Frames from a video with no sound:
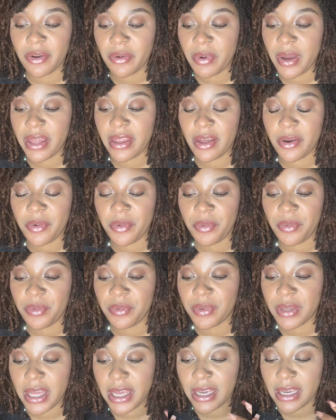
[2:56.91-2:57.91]
way that
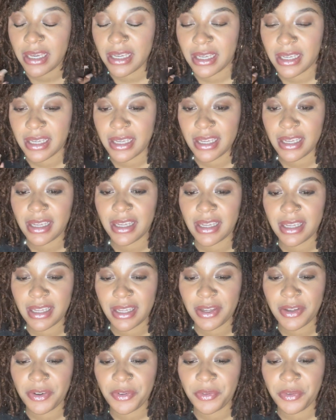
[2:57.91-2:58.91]
like
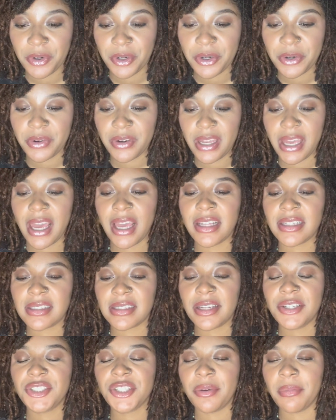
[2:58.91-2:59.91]
will create
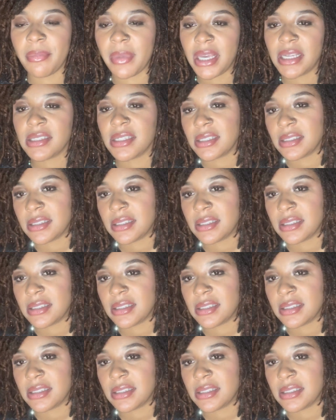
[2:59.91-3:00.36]
such amazing